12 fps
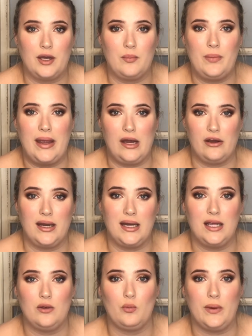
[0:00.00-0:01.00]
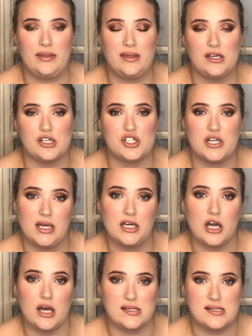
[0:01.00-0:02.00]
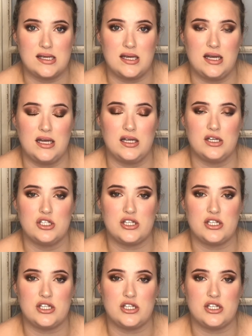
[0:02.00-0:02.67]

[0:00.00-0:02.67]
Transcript: comparing it with the Shane Dawson